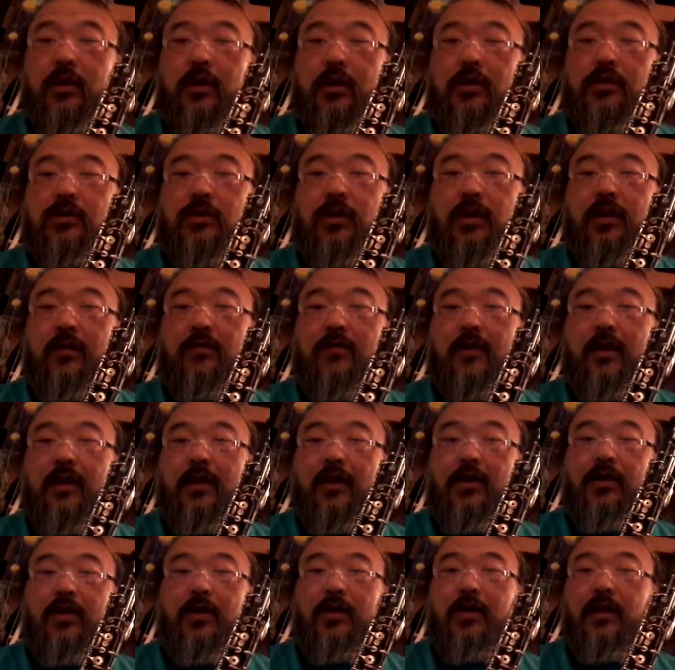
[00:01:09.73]
So if
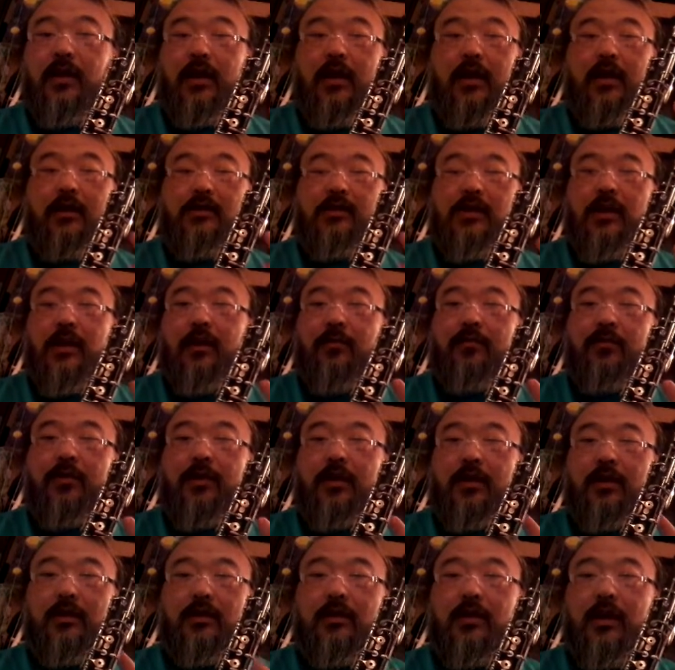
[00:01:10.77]
anything is
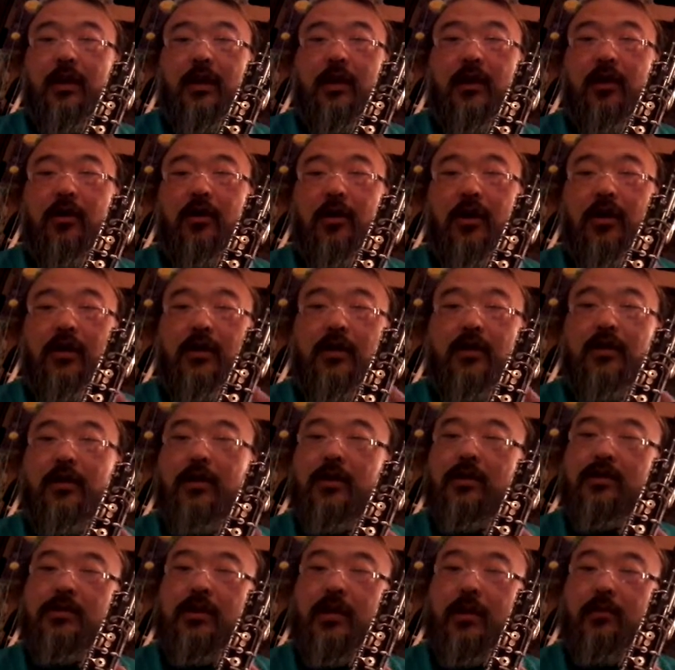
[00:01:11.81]
happening there, any
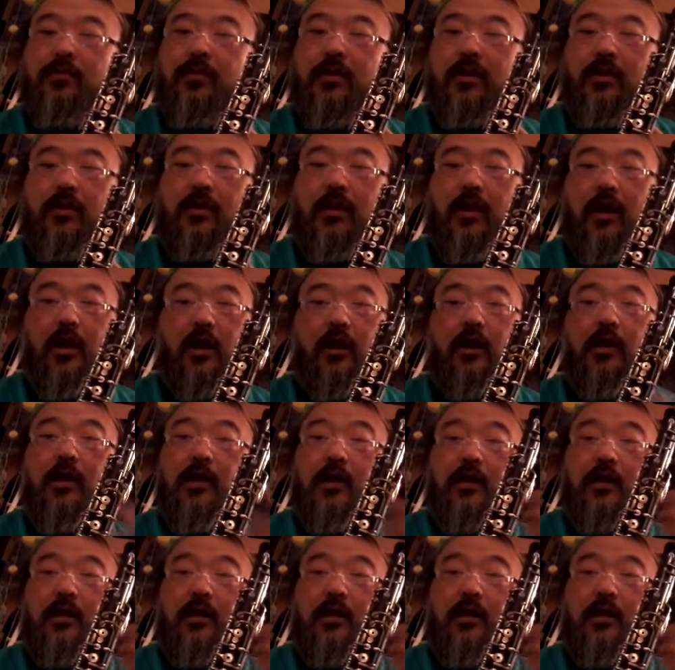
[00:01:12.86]
leaks happening there,